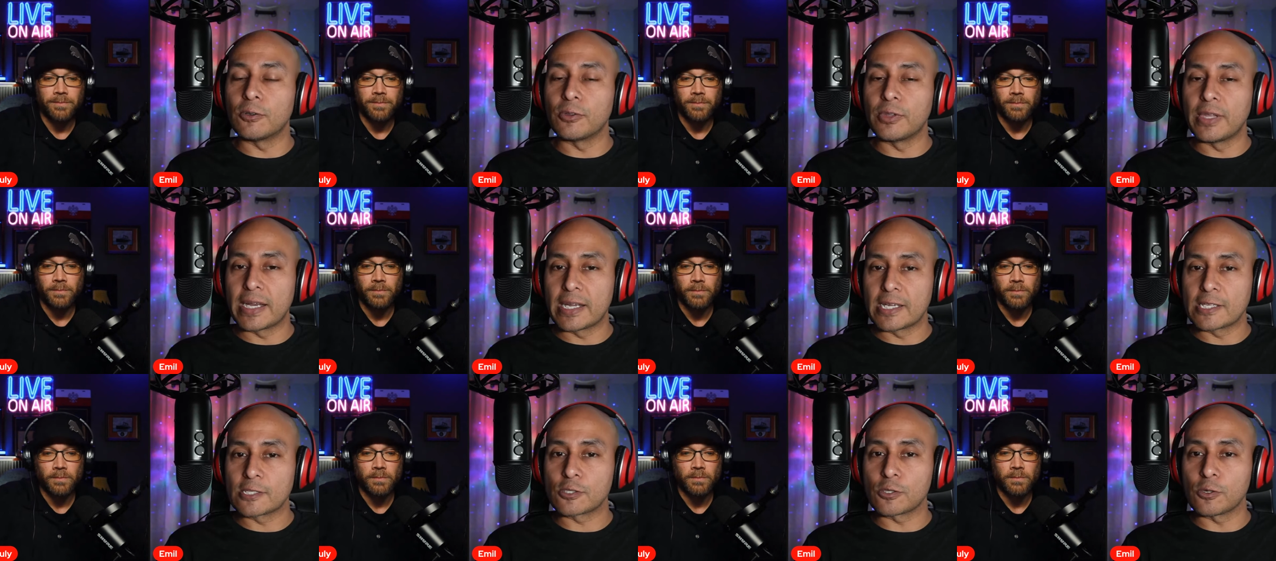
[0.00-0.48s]
Speaker 1: that
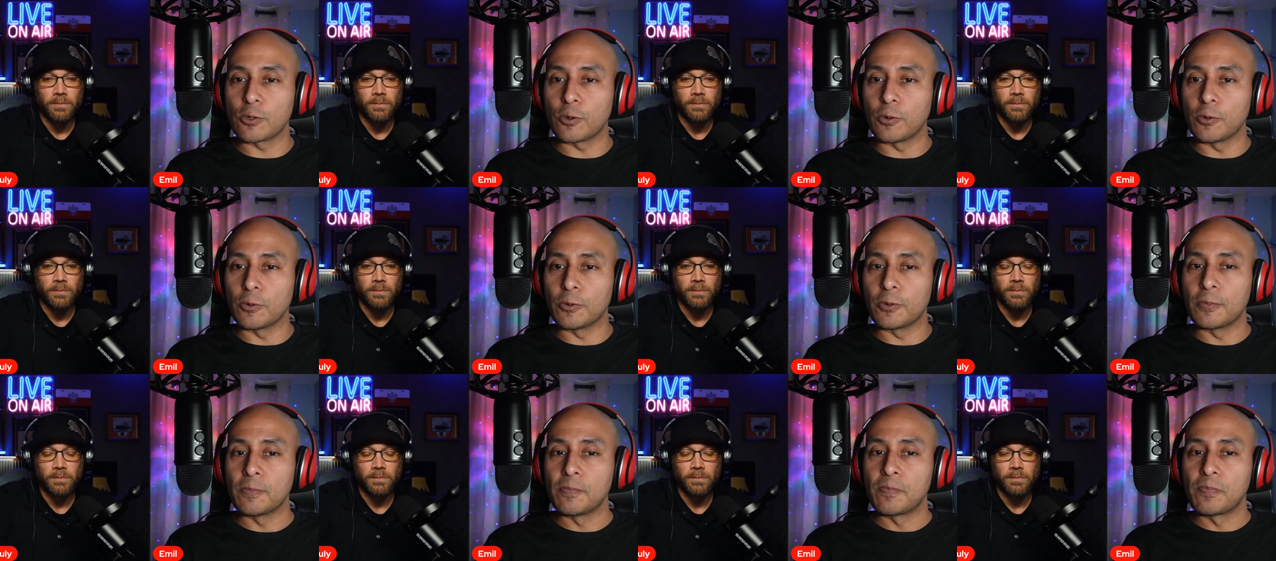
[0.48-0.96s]
I
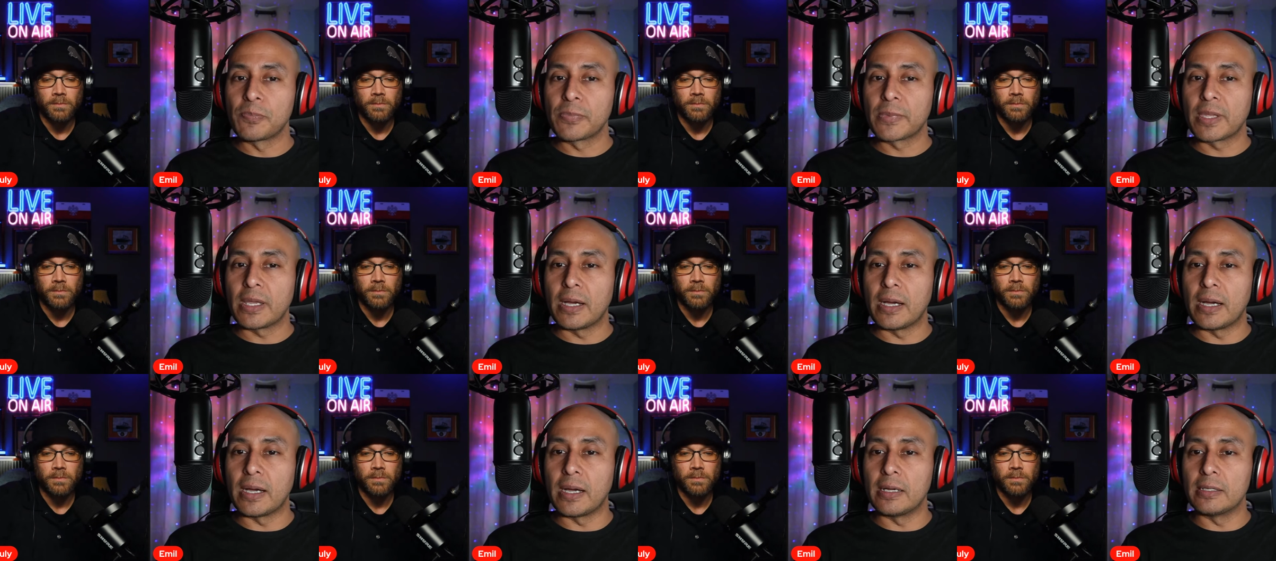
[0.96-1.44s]
sold,
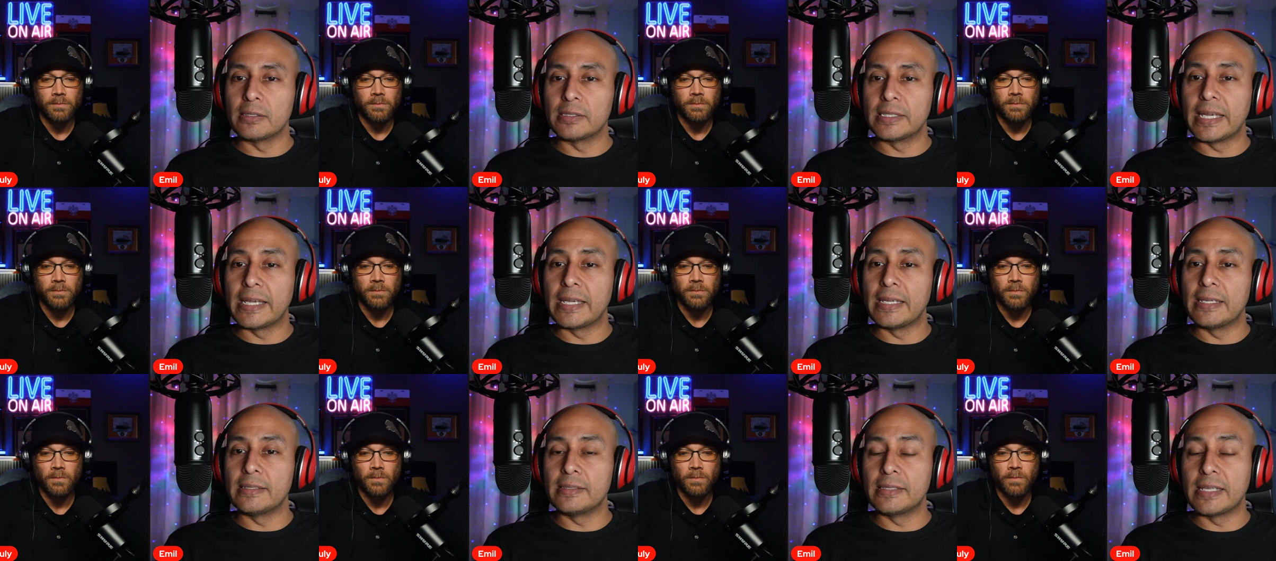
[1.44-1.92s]
uh,
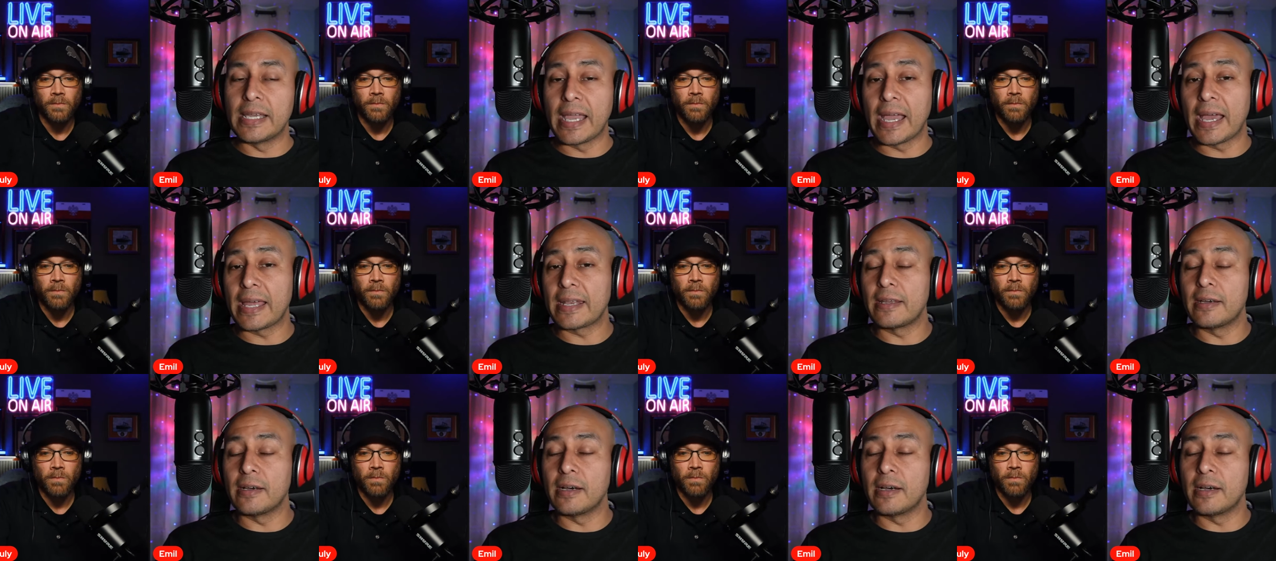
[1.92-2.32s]
they they had to